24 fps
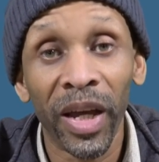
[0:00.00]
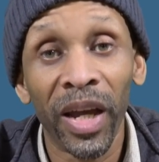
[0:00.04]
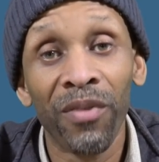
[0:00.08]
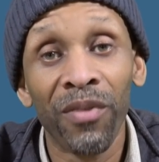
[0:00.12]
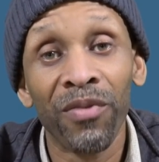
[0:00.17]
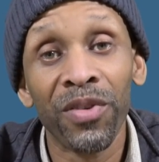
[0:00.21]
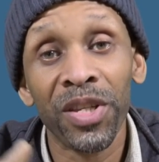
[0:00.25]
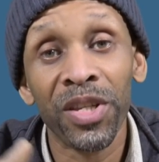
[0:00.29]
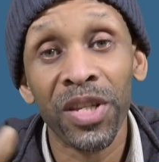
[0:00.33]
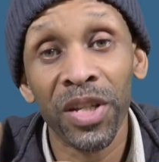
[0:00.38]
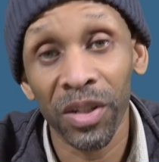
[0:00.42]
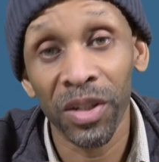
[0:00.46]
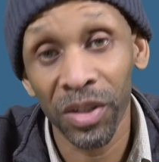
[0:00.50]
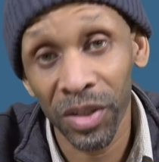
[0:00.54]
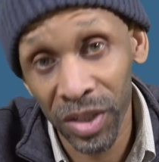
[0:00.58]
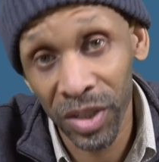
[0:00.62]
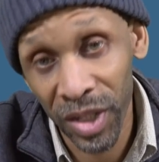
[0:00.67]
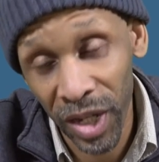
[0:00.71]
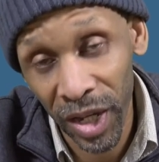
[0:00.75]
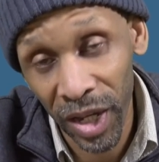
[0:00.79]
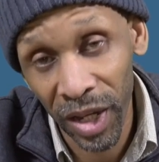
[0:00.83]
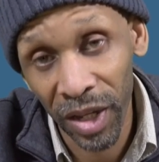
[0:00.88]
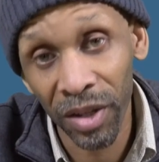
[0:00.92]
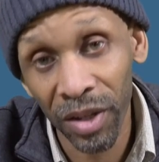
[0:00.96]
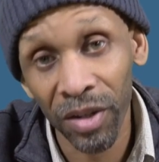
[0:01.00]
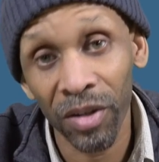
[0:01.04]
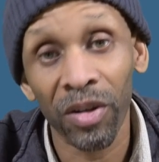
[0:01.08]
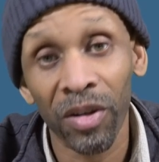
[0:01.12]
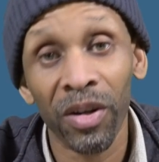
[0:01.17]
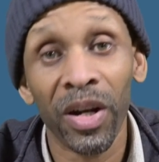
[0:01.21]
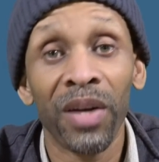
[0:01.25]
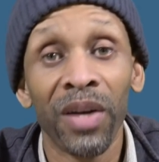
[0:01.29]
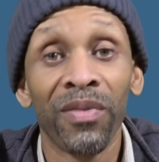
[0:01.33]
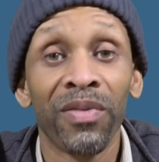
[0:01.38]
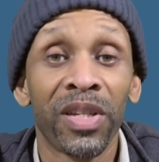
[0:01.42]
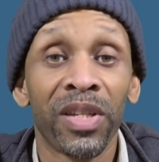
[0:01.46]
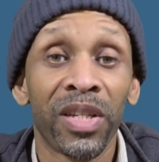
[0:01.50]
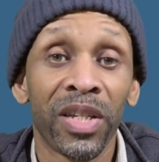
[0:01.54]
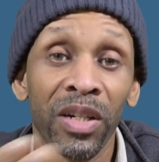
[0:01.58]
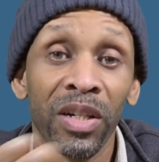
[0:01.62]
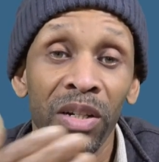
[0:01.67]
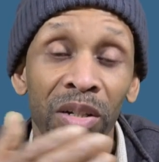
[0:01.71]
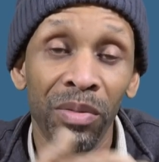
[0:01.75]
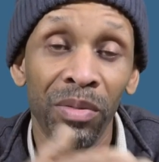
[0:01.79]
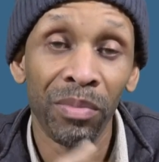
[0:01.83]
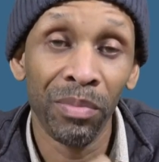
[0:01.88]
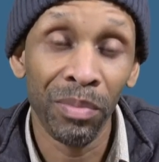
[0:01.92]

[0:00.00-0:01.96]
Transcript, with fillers: every single day or every single